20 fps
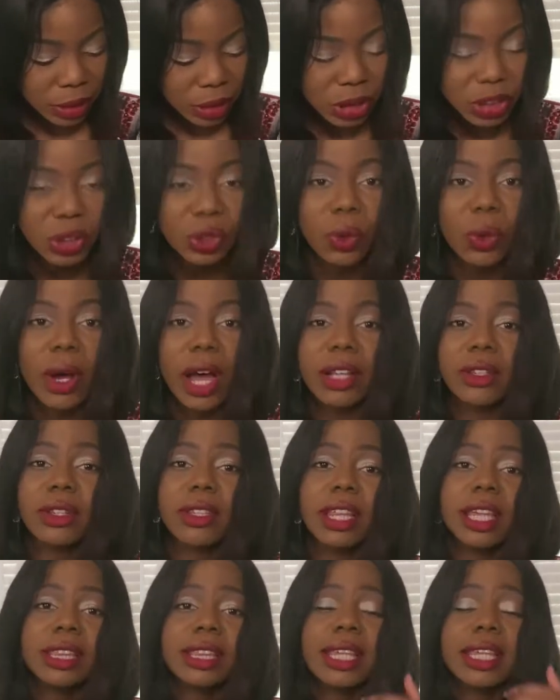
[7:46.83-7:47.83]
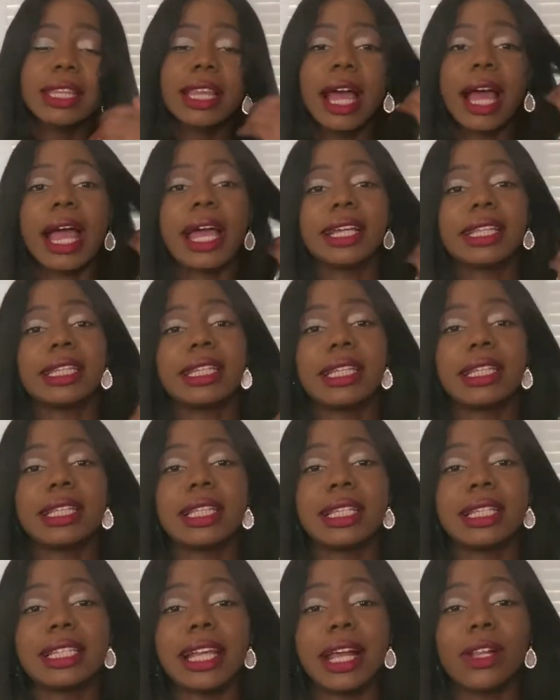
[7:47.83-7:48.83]
So another thing that I did
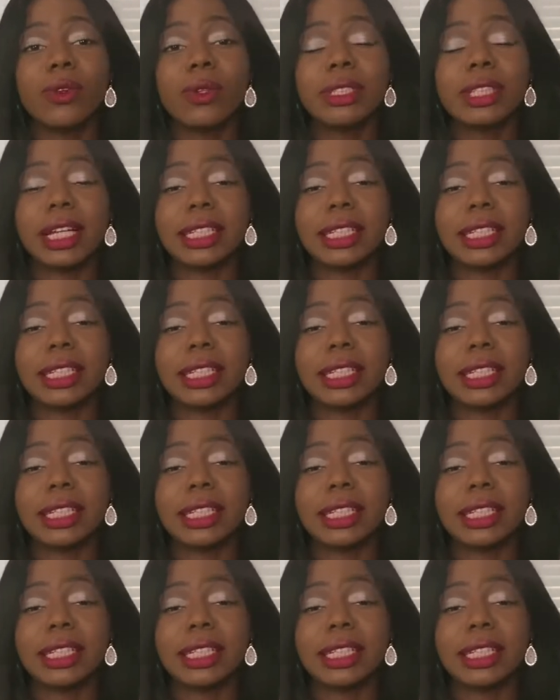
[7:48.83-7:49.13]
is I looked